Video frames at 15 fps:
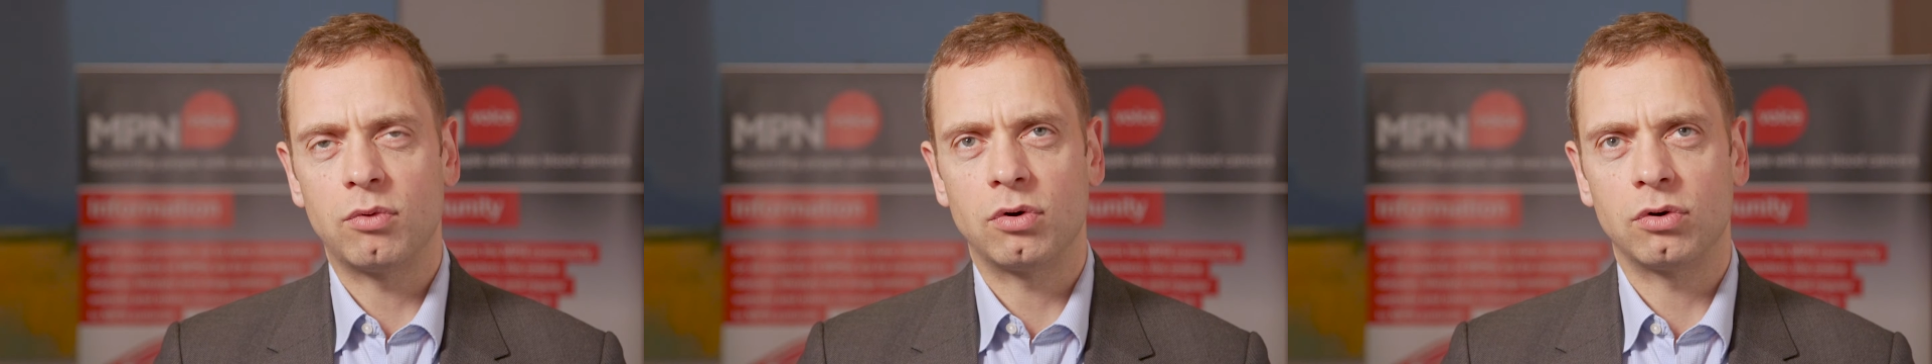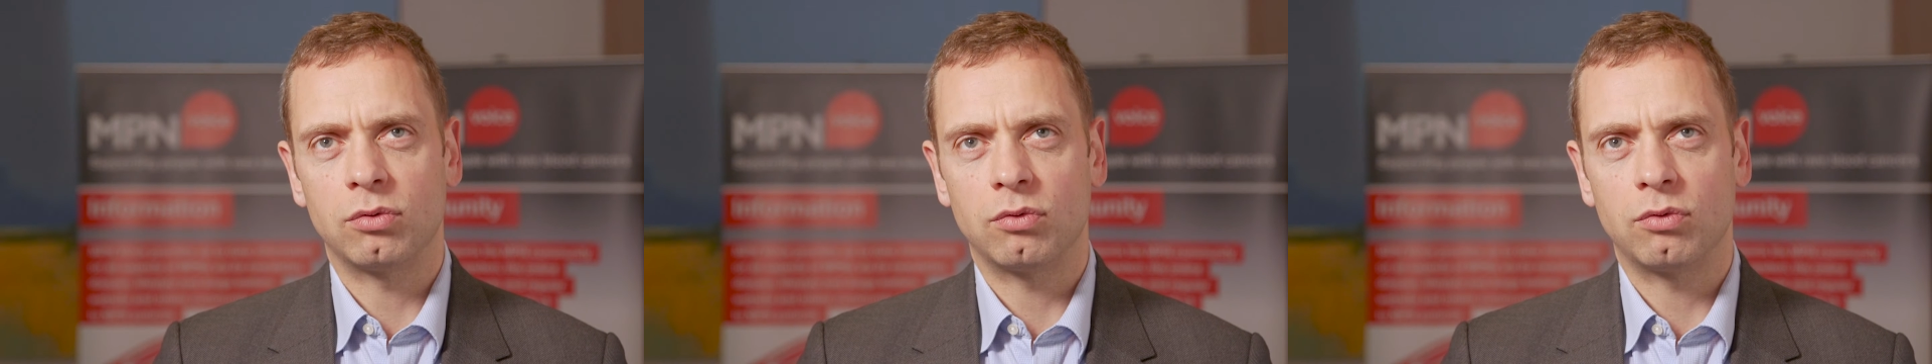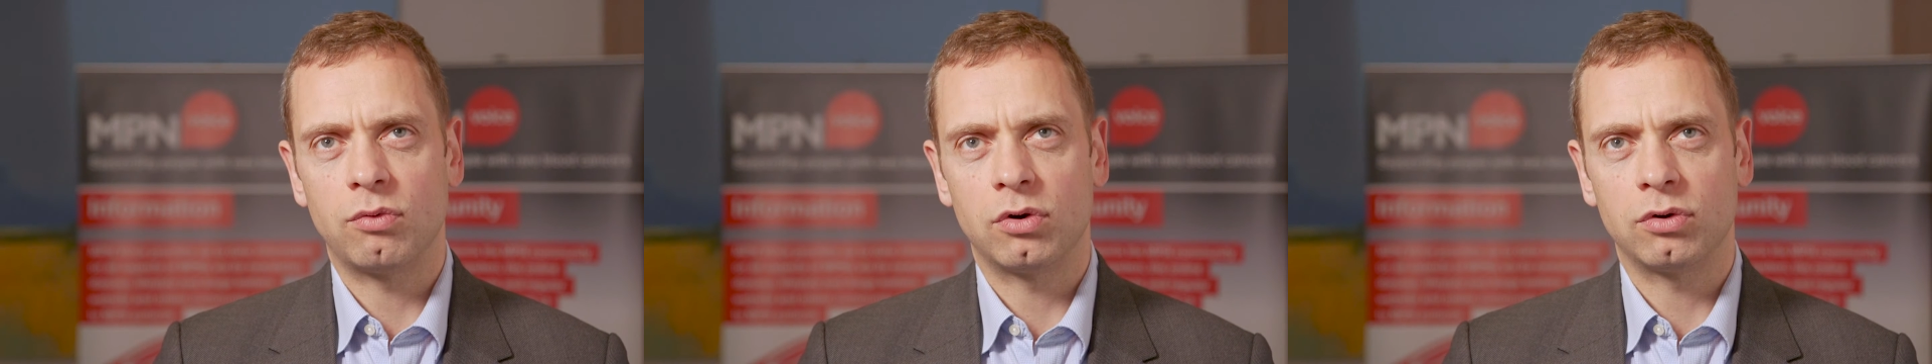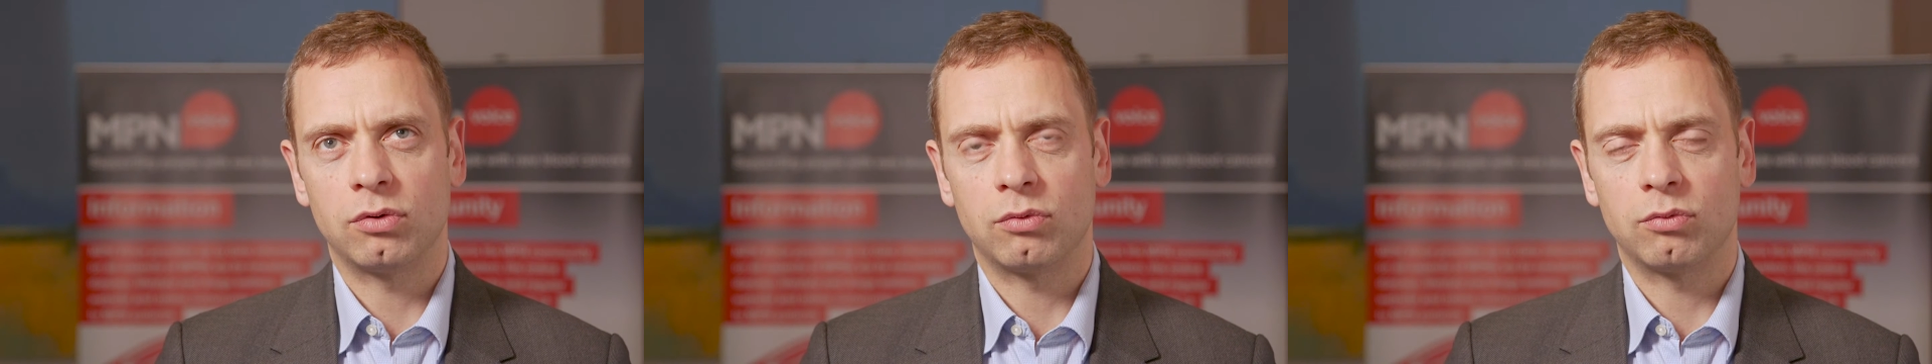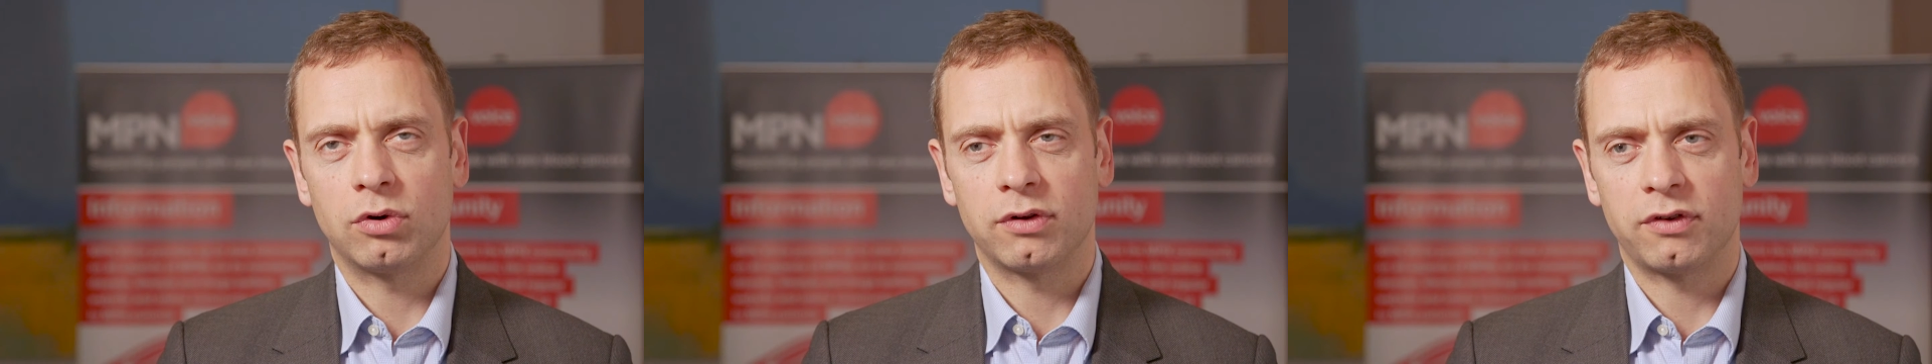
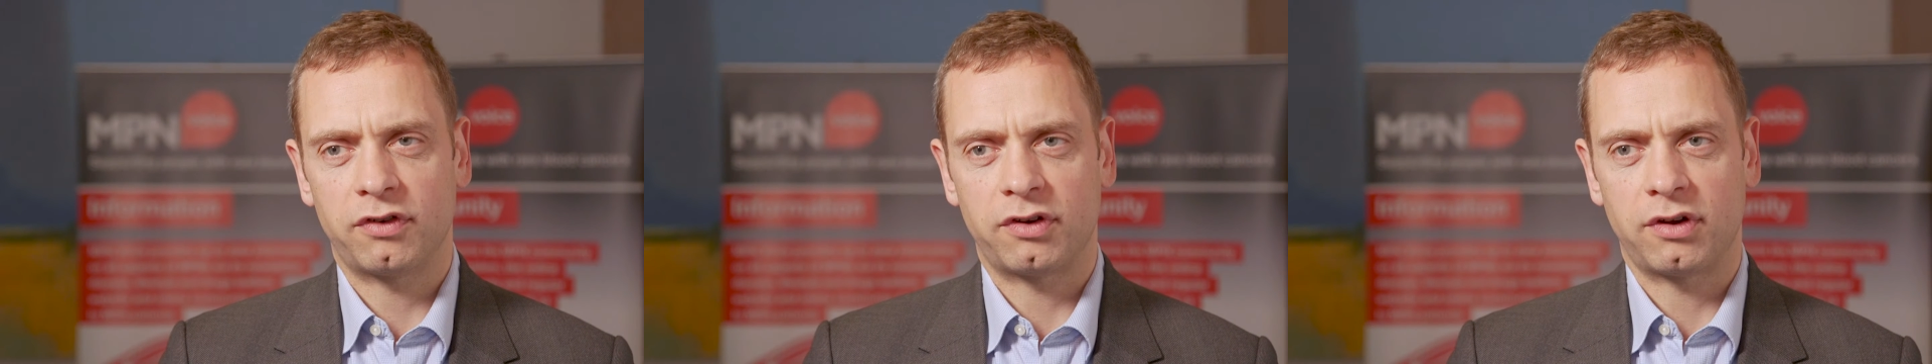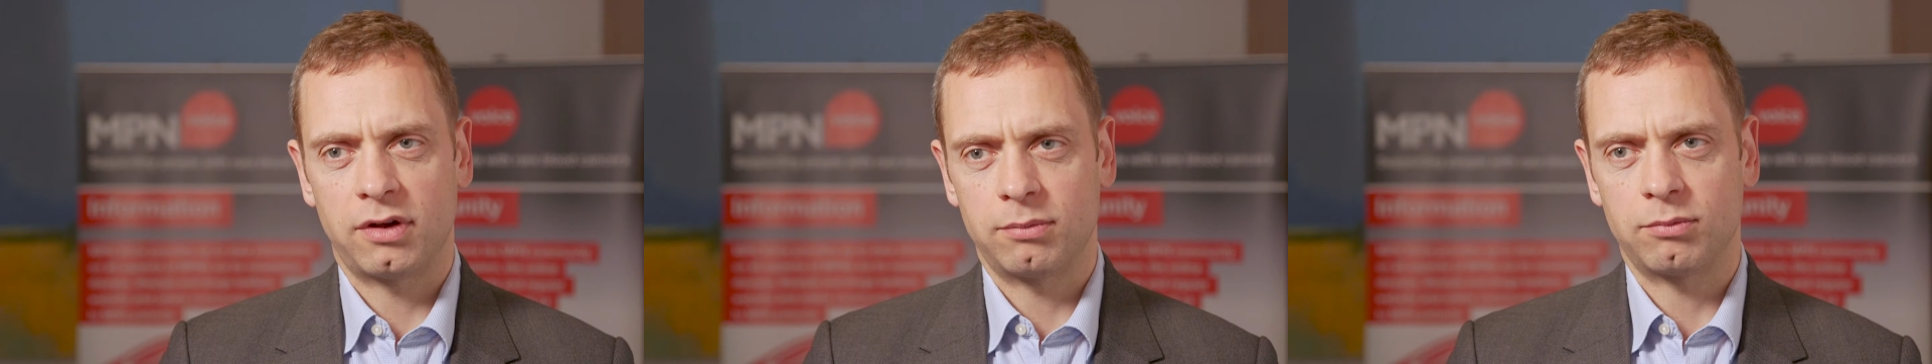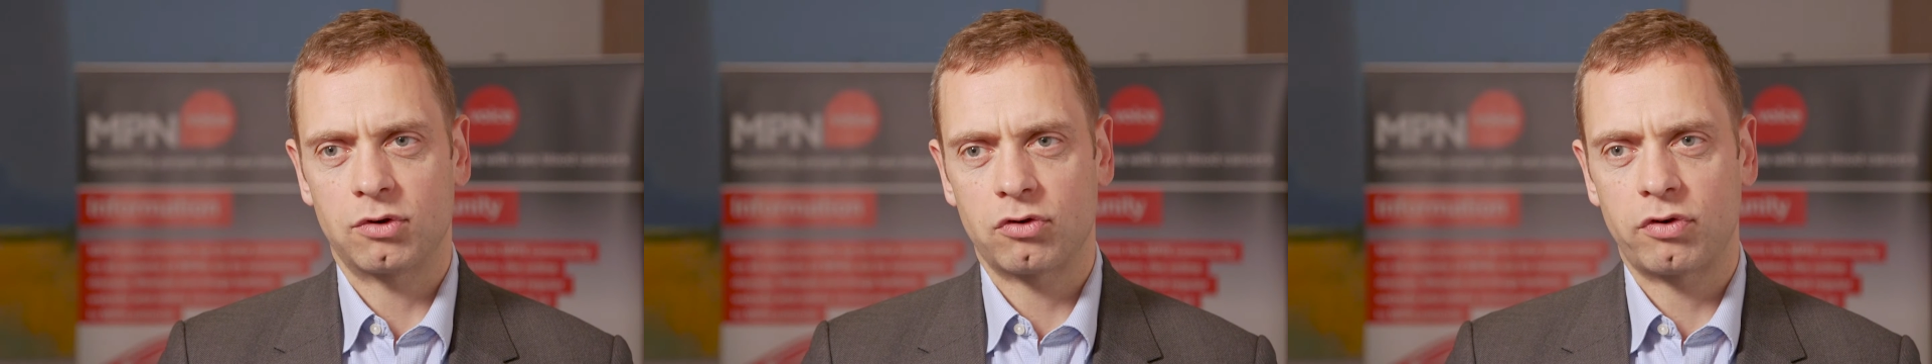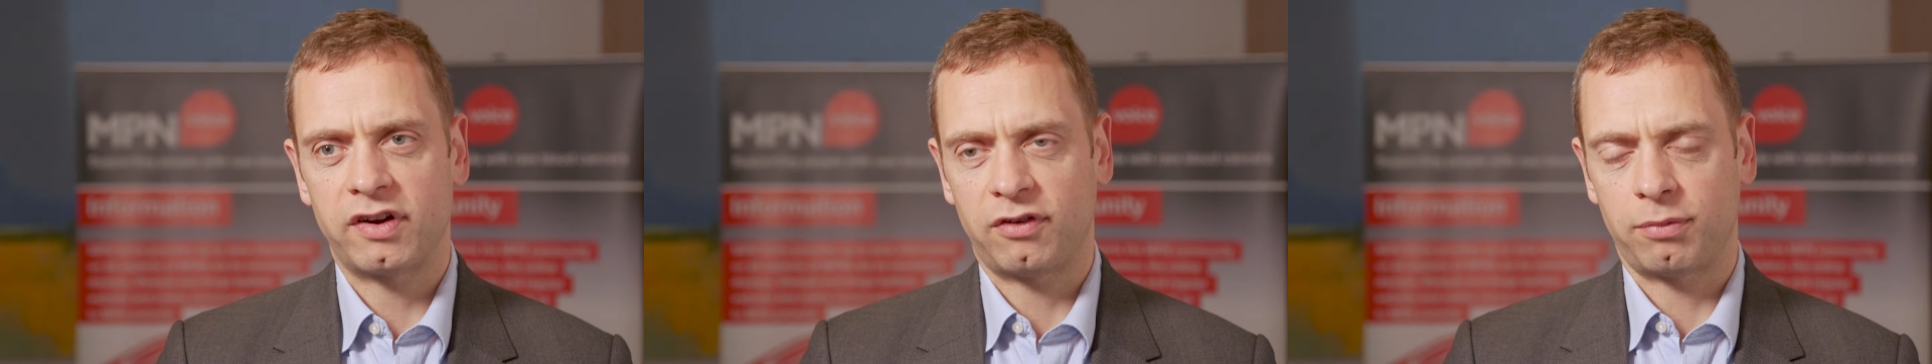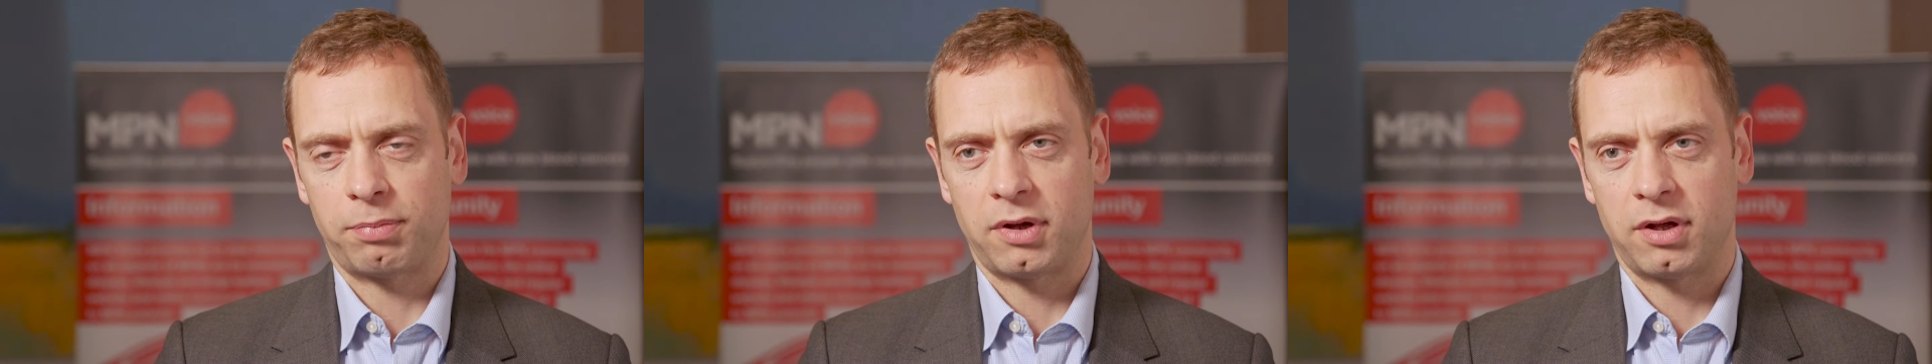One was
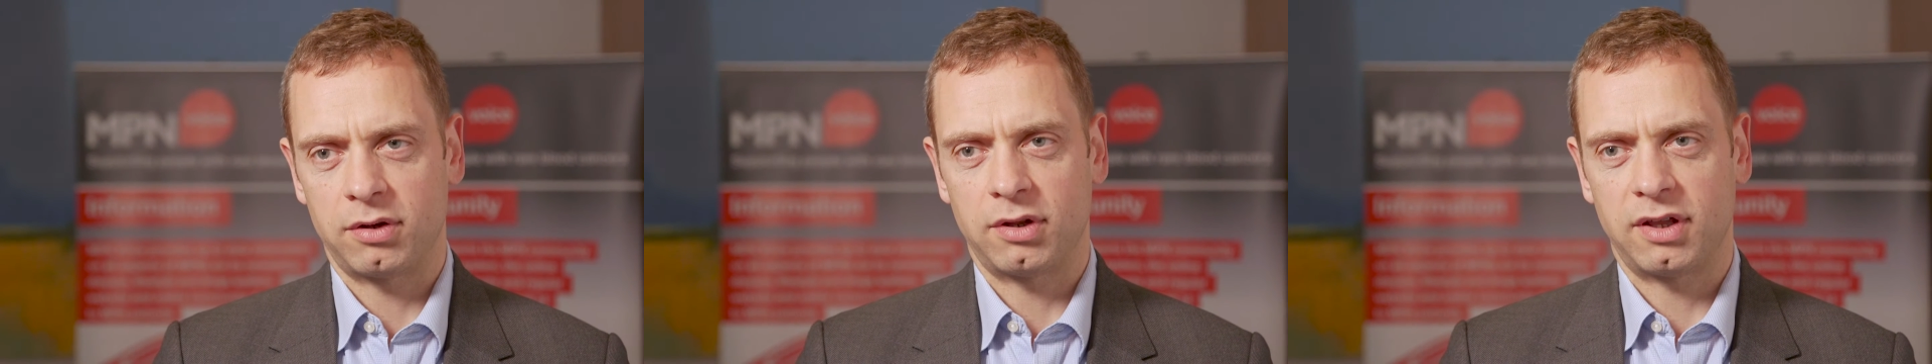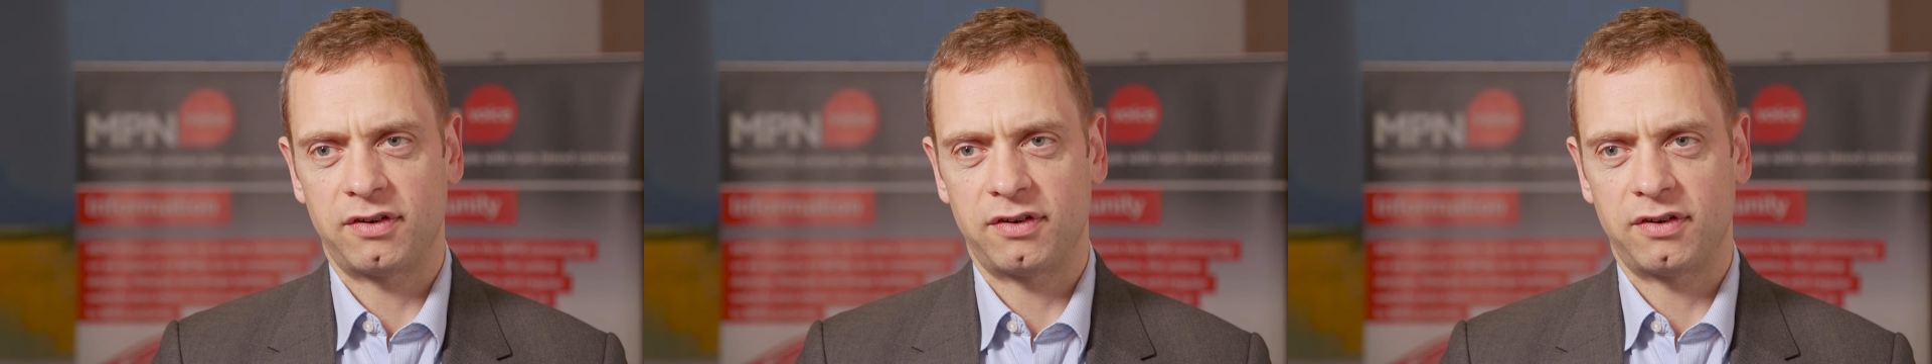CRISPR.